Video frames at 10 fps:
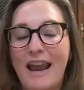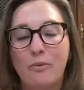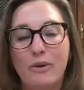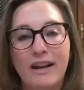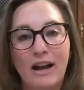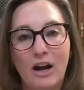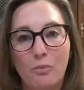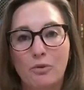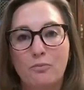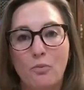and we need
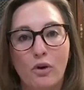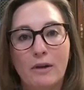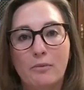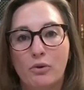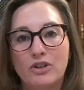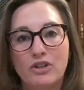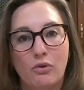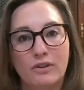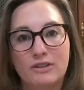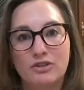help with more immigration courts and